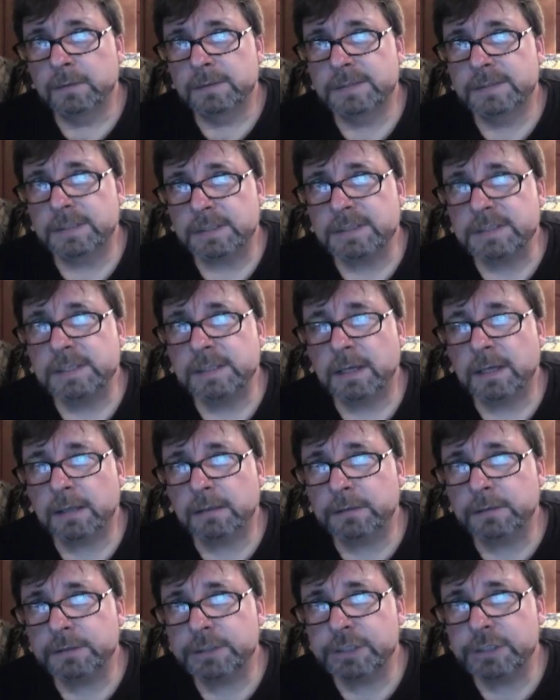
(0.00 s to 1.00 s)

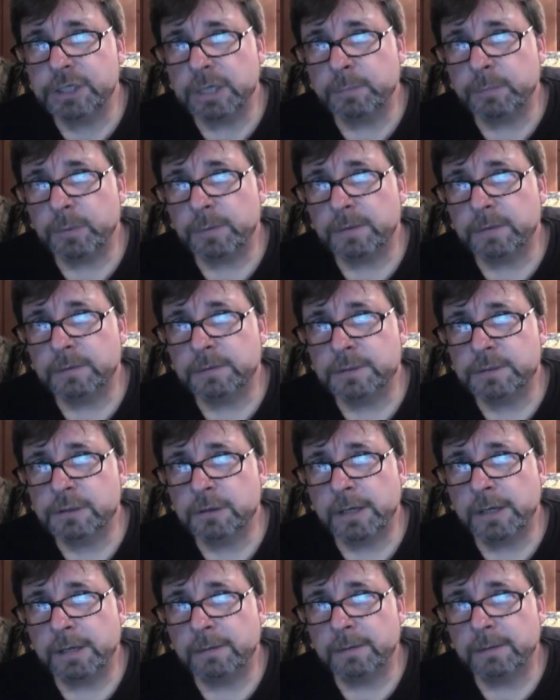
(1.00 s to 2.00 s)
$60 cheaper than the
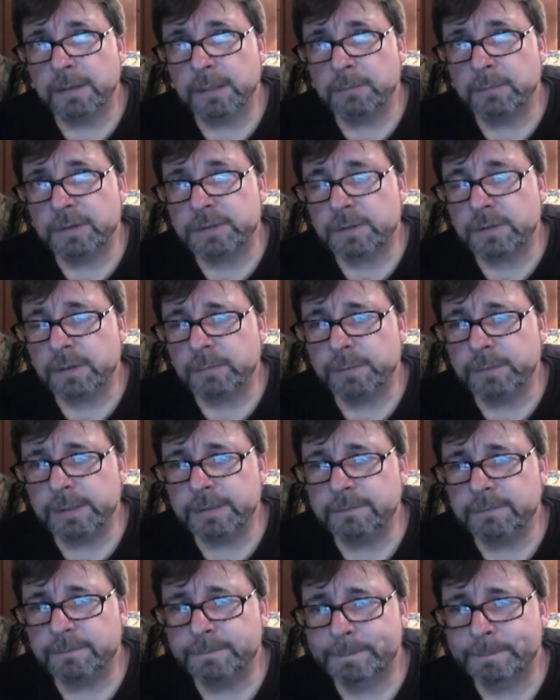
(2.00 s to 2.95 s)
street, the MSRP.